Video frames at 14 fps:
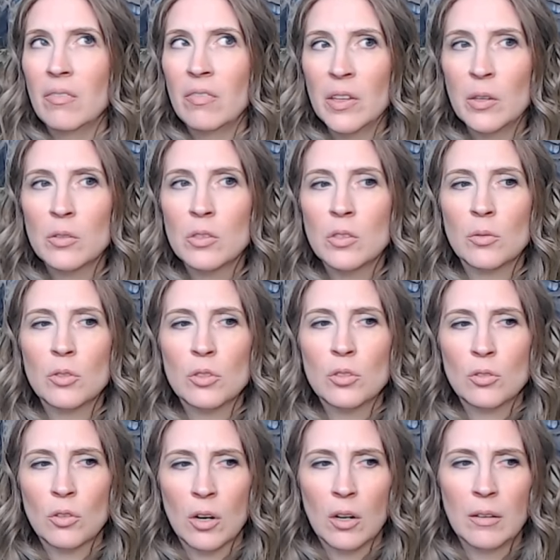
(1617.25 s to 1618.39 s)
feel so
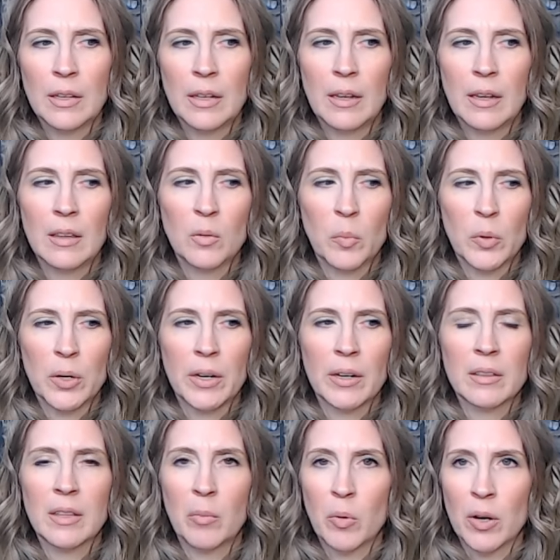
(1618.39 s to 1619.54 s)
strongly in the
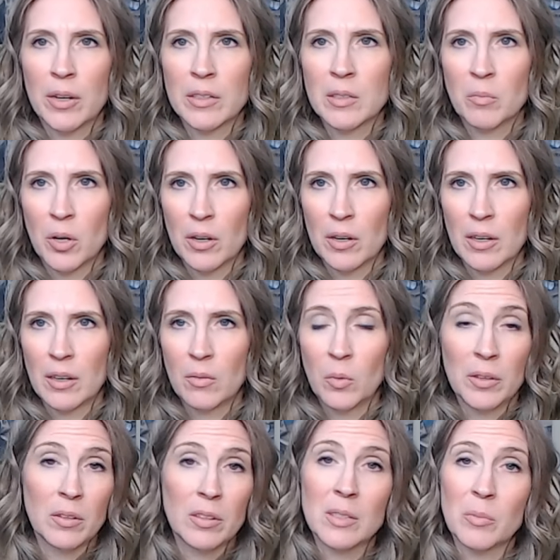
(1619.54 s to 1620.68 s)
product they brought to market,
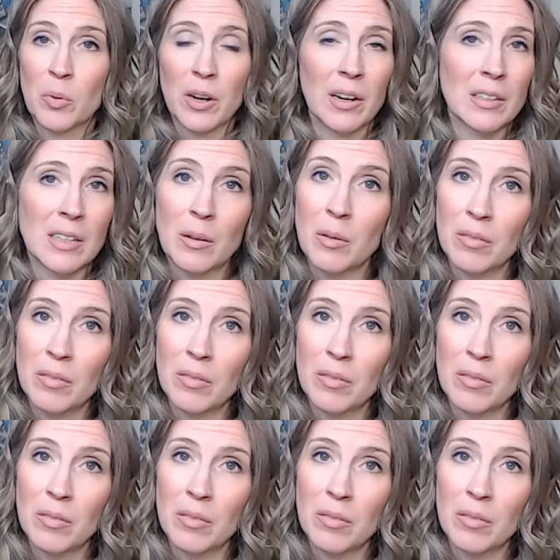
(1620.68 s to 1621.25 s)
whether it's a product I